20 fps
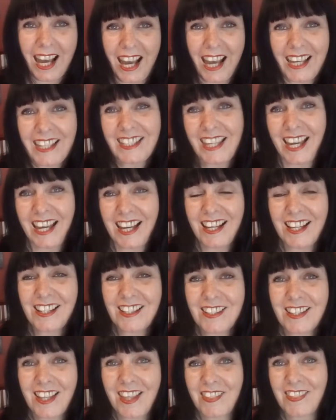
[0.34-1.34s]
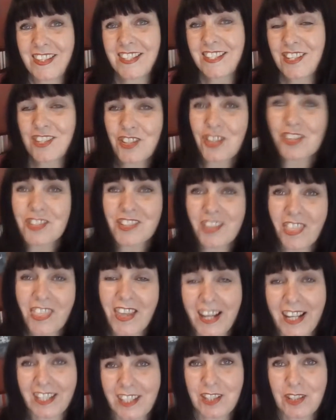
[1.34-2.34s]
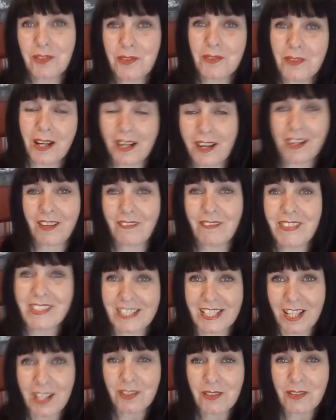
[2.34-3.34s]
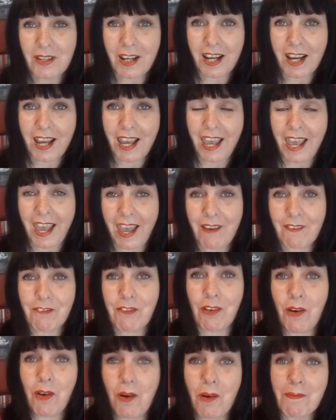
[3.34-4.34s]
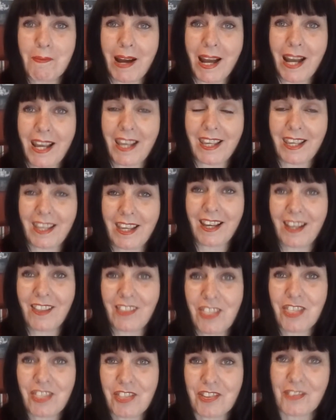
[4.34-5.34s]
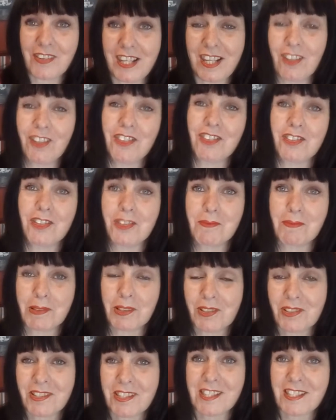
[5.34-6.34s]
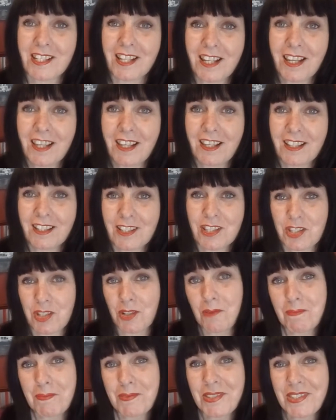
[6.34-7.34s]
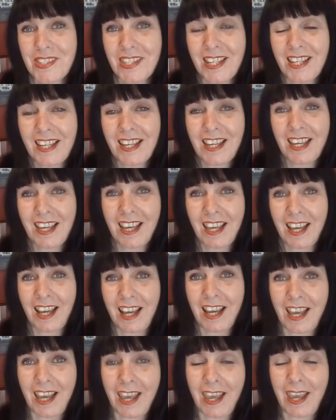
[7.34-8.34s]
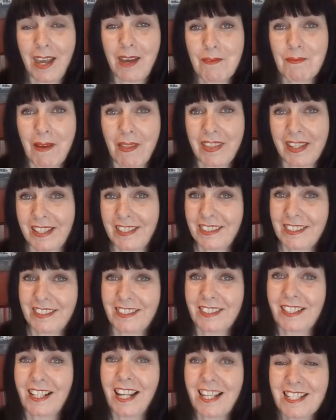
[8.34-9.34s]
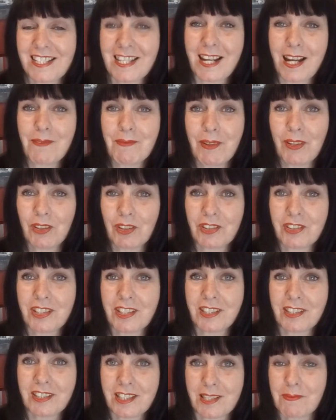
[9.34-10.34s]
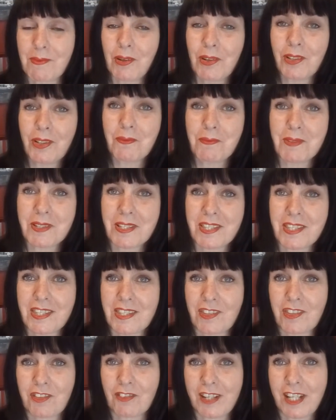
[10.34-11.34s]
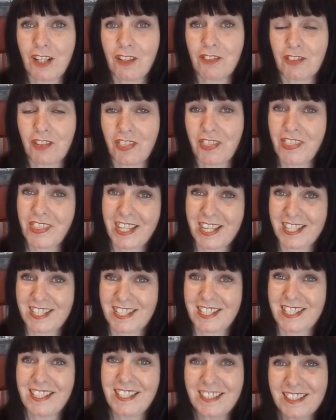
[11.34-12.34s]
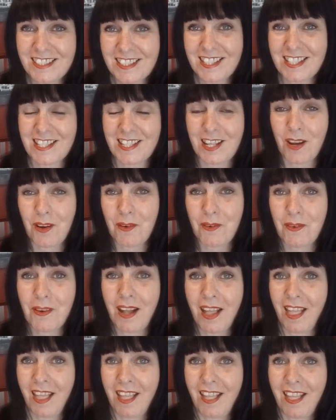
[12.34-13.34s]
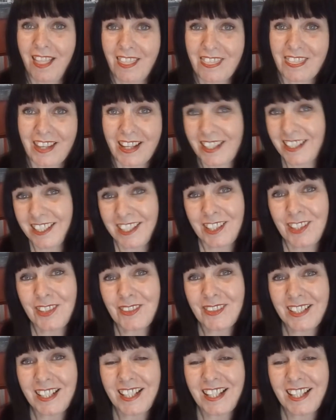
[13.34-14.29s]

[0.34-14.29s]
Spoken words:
Hiya, this is just a thank you video for my 300 plus subs. I think the last time I looked this morning was 313, so thank you.